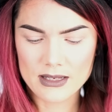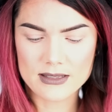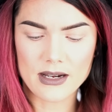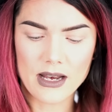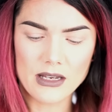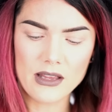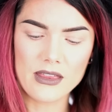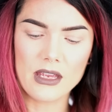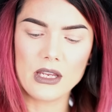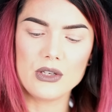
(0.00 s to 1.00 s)
Is there
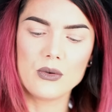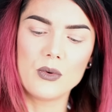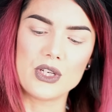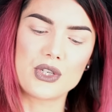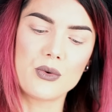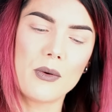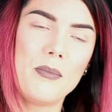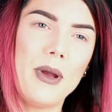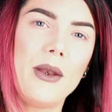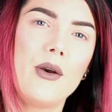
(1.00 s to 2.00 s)
anything you wish you
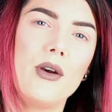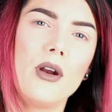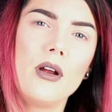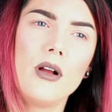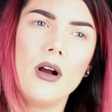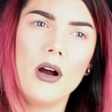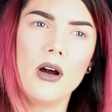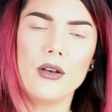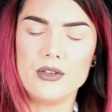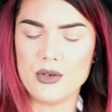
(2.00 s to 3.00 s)
were better
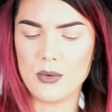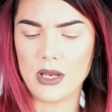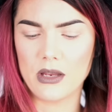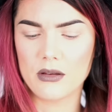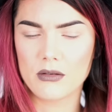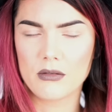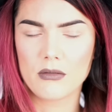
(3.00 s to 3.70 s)
on doing?